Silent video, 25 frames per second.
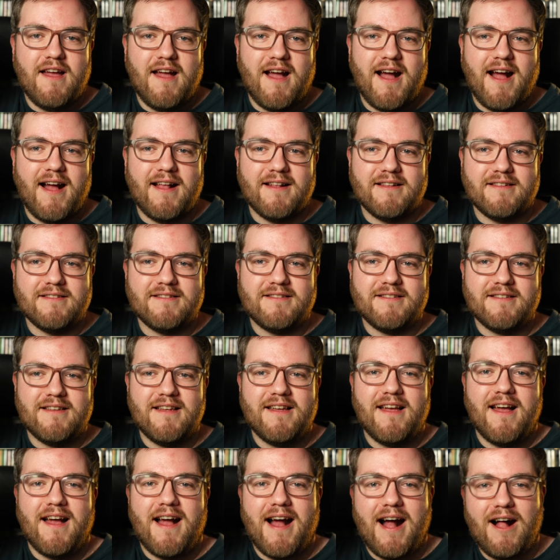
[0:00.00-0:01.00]
And
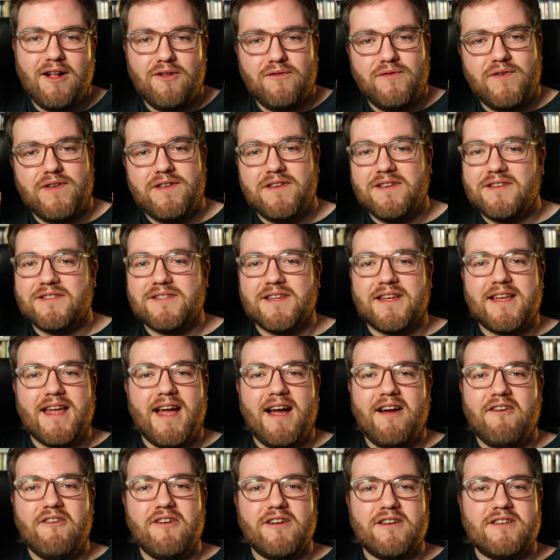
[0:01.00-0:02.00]
Alvin as a
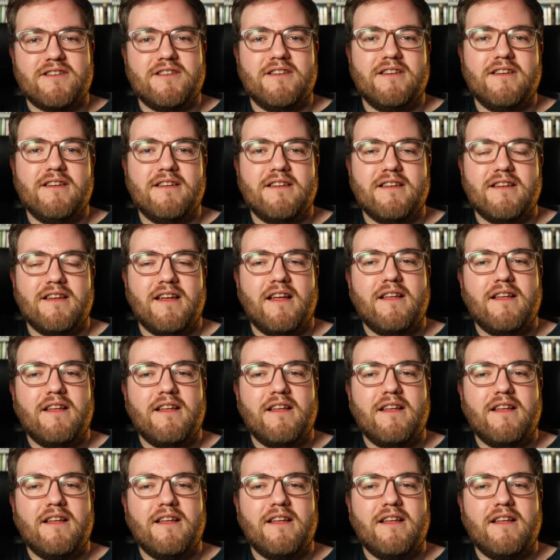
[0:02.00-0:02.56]
character,